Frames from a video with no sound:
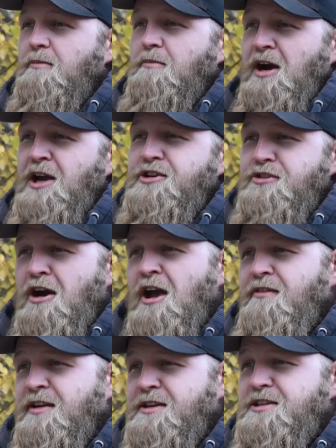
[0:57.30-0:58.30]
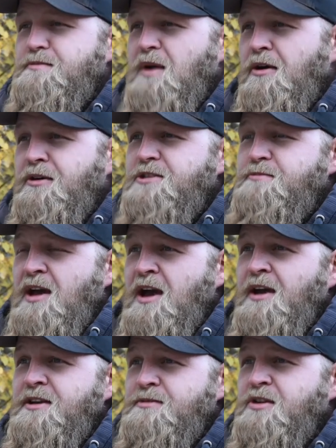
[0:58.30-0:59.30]
My driving is about as
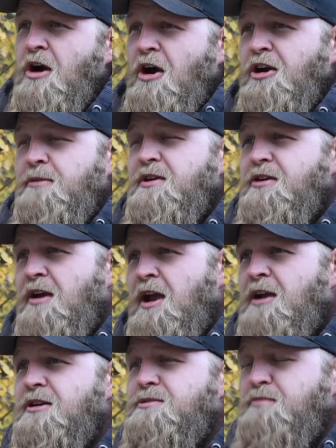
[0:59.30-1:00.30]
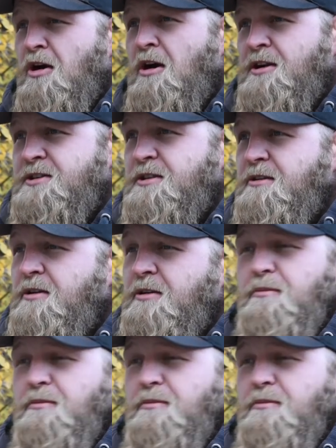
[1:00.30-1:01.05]
bad as Conor McGregor's boxing,